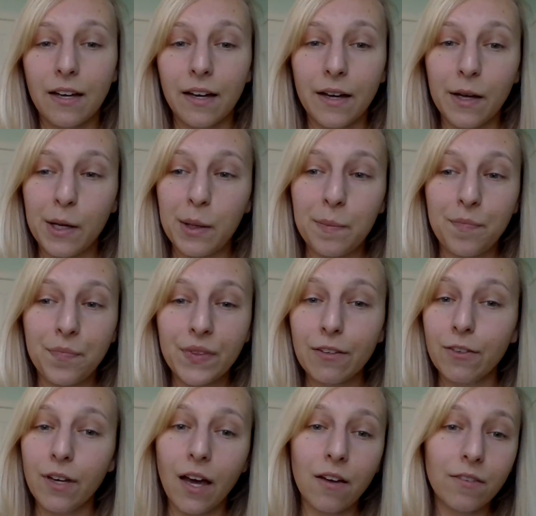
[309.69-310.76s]
If
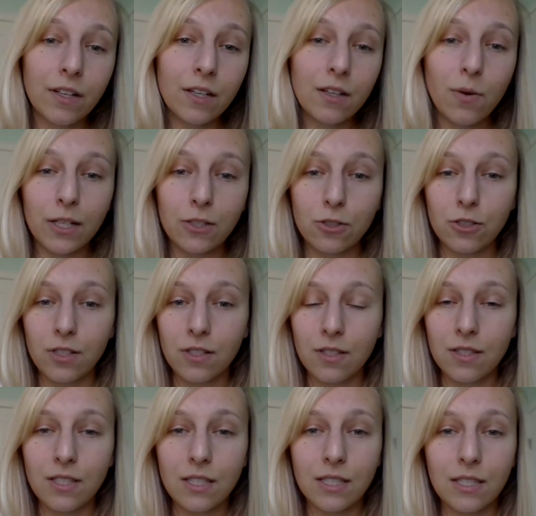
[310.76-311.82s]
you have any
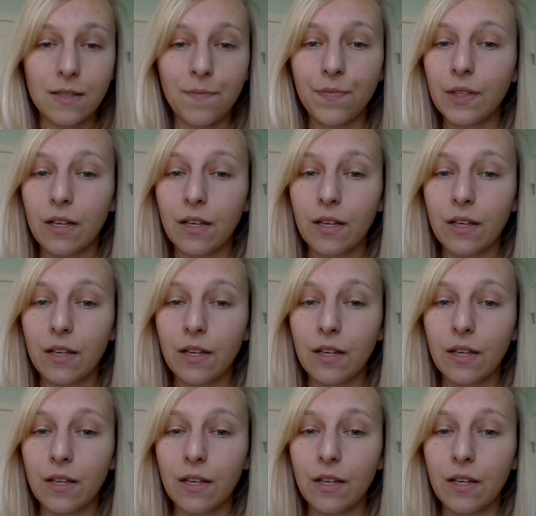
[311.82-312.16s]
questions,